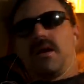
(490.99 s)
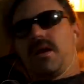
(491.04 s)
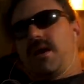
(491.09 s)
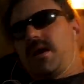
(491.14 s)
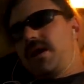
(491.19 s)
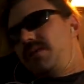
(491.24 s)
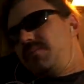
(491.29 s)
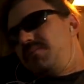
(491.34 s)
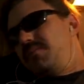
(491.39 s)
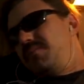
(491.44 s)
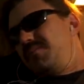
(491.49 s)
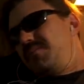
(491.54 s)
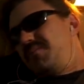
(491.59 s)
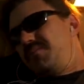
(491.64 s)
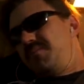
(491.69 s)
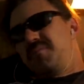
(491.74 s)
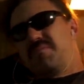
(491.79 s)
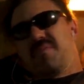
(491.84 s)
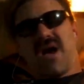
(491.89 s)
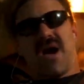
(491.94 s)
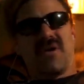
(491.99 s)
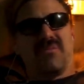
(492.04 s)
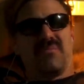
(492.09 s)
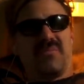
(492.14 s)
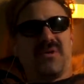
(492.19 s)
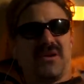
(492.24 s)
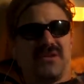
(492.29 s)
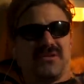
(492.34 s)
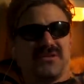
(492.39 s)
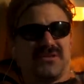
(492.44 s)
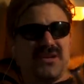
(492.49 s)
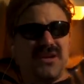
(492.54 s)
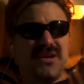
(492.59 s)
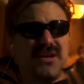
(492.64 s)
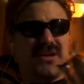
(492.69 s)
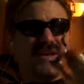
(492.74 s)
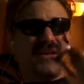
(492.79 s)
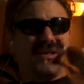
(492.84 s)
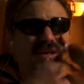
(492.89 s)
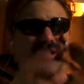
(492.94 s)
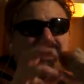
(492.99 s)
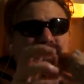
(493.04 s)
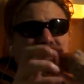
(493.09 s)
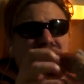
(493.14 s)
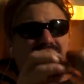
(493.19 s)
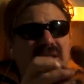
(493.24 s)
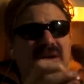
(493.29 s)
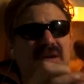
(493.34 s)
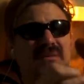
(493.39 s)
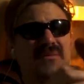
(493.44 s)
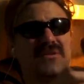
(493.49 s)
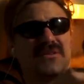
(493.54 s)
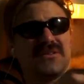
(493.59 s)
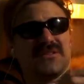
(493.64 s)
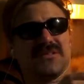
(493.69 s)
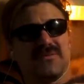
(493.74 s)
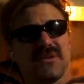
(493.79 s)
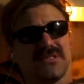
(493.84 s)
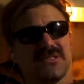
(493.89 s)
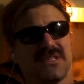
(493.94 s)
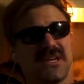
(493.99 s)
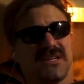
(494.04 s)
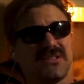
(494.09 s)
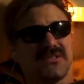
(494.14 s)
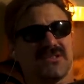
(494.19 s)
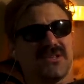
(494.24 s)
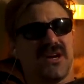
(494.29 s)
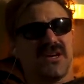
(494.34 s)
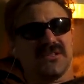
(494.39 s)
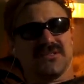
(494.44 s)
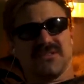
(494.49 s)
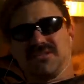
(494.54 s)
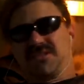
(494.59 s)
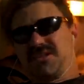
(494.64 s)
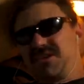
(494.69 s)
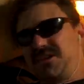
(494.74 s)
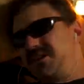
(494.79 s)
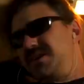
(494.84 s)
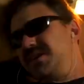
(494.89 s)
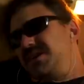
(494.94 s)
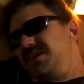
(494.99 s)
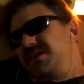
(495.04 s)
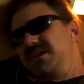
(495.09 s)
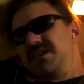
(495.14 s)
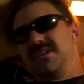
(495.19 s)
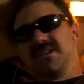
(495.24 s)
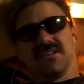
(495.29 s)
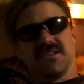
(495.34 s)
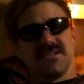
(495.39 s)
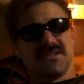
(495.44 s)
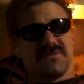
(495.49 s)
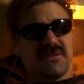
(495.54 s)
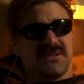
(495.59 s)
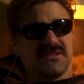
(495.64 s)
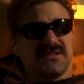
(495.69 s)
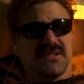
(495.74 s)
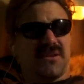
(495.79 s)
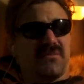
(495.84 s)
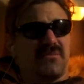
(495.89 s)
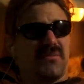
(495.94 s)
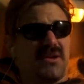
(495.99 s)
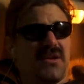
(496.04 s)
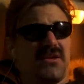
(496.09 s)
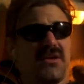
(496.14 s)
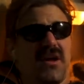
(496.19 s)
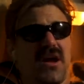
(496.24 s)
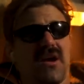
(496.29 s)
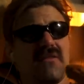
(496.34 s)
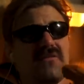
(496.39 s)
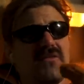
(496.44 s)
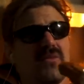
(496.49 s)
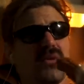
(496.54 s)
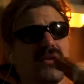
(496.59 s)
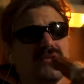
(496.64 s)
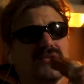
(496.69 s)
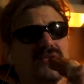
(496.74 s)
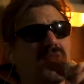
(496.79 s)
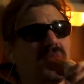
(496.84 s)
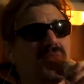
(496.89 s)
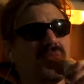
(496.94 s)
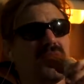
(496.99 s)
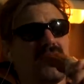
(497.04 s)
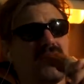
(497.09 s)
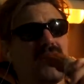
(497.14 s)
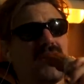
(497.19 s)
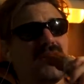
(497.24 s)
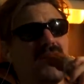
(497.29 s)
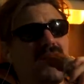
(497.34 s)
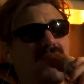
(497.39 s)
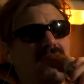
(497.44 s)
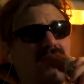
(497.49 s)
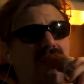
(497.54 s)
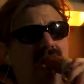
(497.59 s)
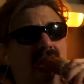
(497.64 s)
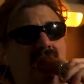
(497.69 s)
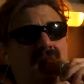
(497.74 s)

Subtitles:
And pound beers. This is my second sausage. This is my second beer. I have the worst heartburn of my life.